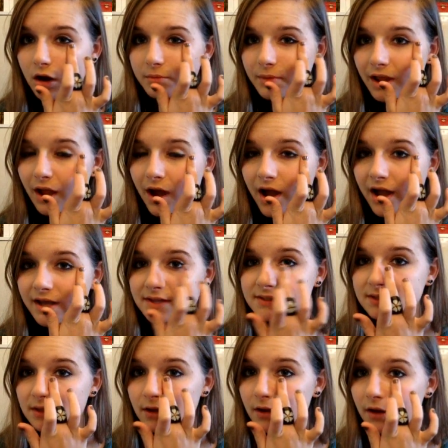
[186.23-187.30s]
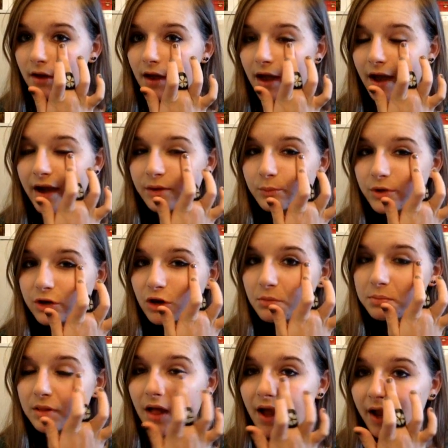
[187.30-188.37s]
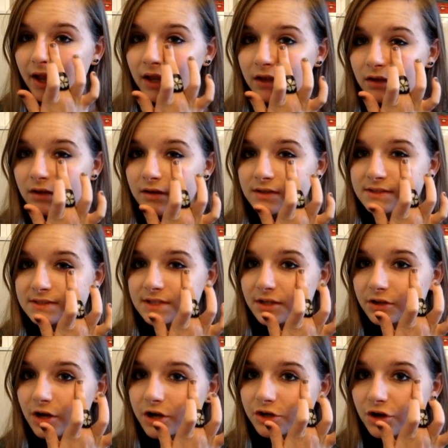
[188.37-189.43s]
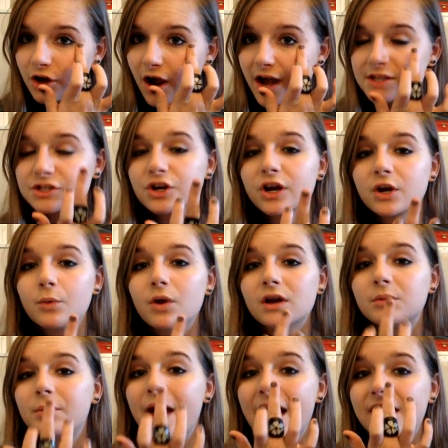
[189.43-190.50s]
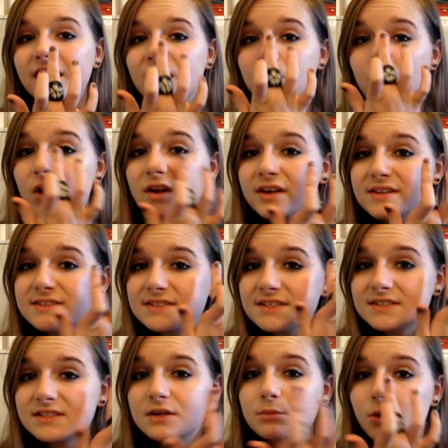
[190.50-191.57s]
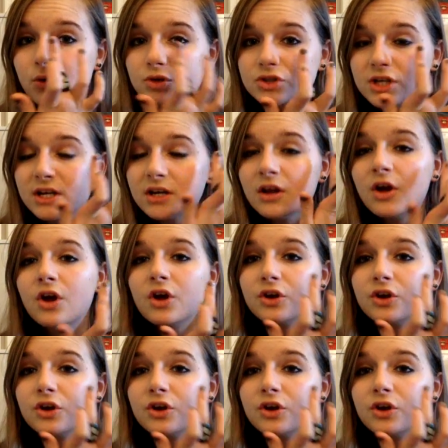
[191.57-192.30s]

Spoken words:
on my eyes. And when you're applying concealer under your eyes, you're going to want to pat it in one consistent motion.